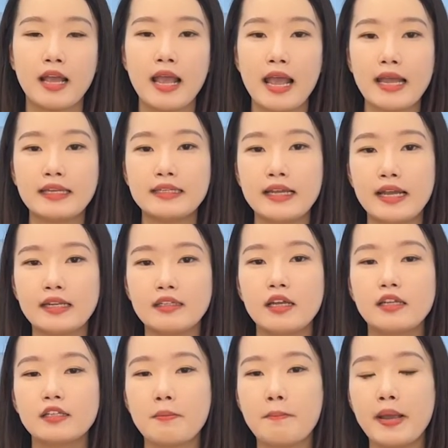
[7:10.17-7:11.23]
And then
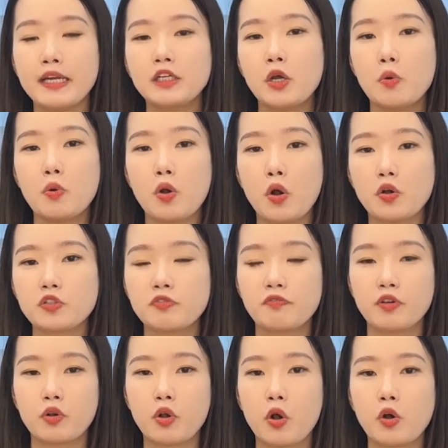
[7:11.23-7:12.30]
the metal cost
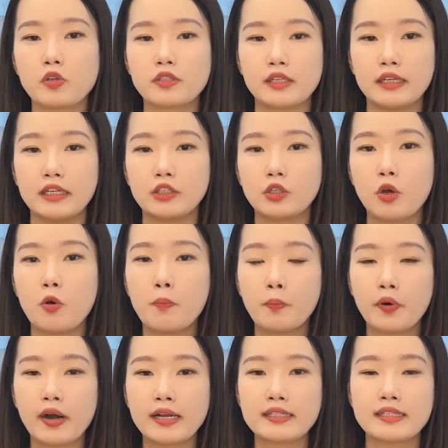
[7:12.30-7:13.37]
will cost little
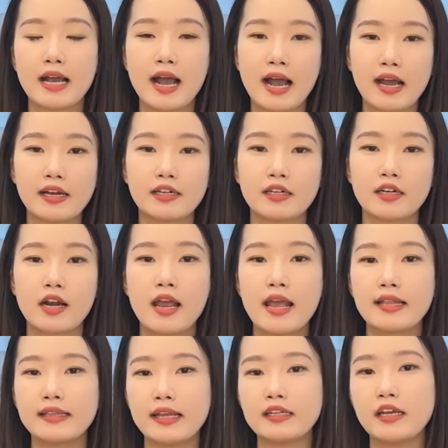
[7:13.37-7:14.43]
price
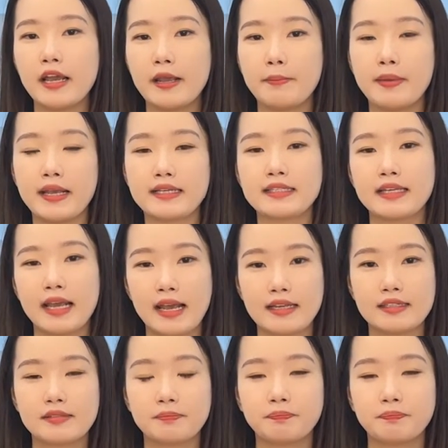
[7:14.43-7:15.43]
higher than the ABS case.